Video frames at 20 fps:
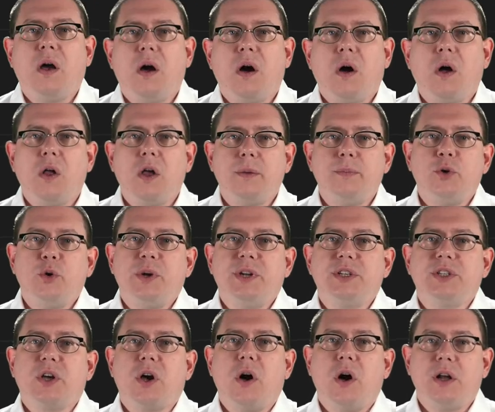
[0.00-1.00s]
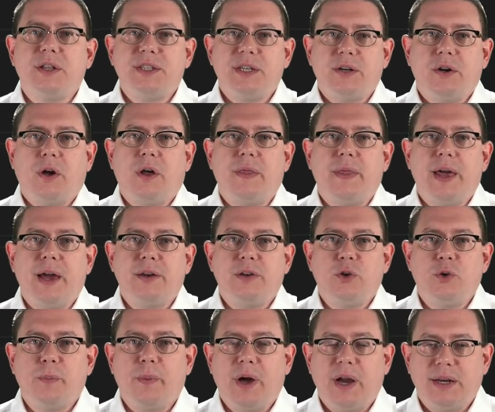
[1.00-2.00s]
All I'm doing is consing on that
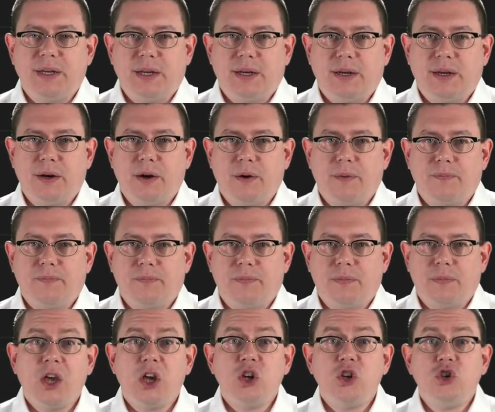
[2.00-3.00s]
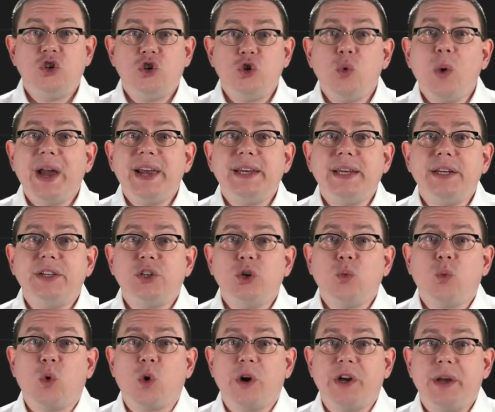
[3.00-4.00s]
new binding do I need to
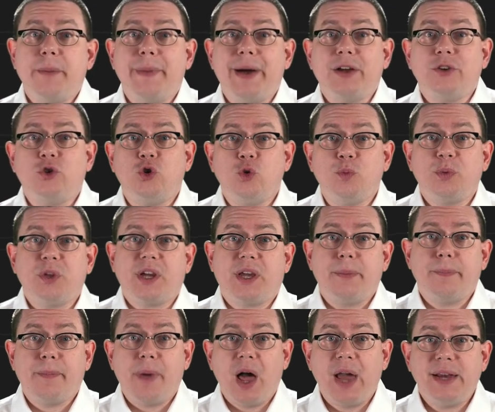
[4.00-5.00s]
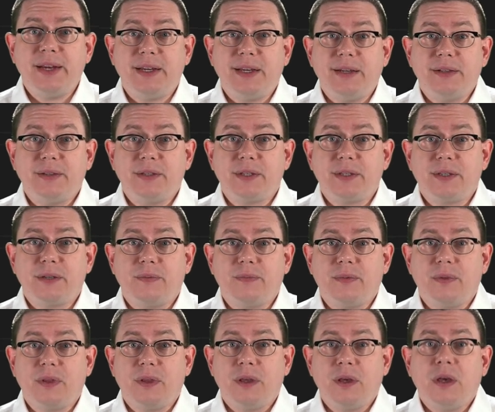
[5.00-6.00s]
worry about duplicate bindings?
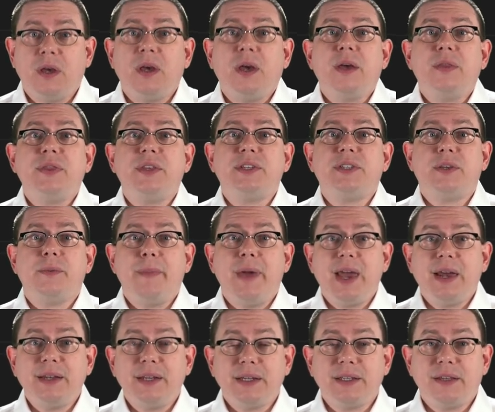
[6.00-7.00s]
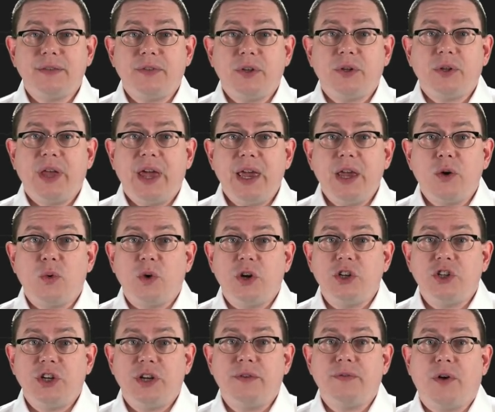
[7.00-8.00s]
The semantics of the
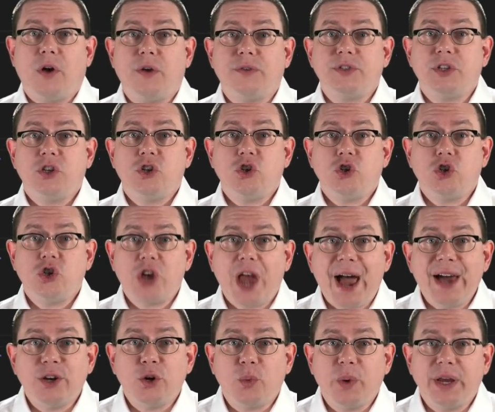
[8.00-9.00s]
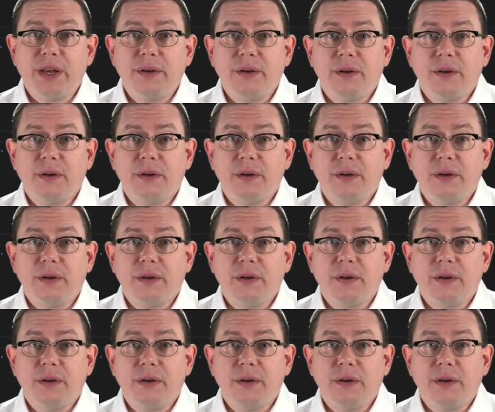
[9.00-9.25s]
language involves shadowing.